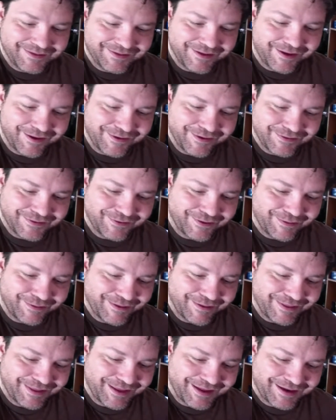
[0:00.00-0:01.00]
Sorry
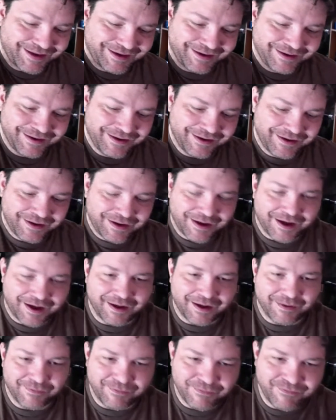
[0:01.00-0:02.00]
about that.
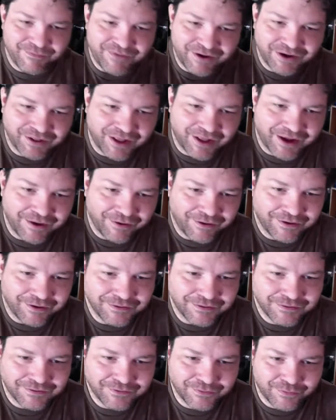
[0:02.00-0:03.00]
Very
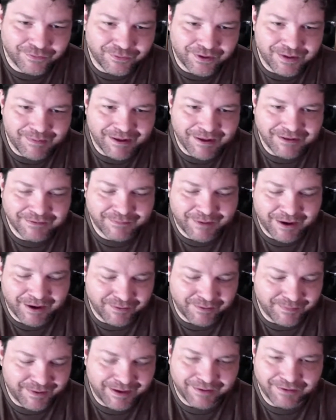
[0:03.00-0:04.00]
lighthearted story about
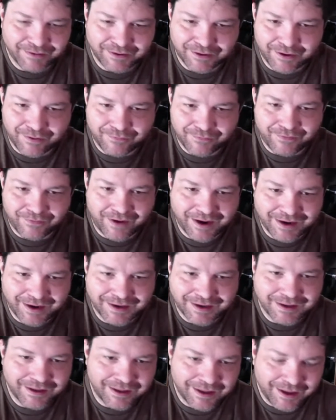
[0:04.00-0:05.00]
Spider-Man,
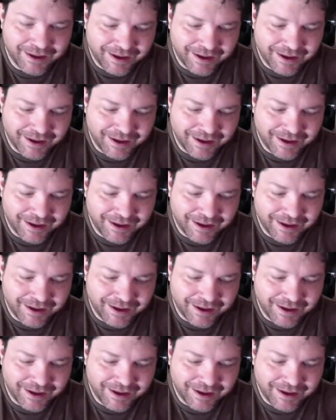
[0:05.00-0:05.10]
fighting,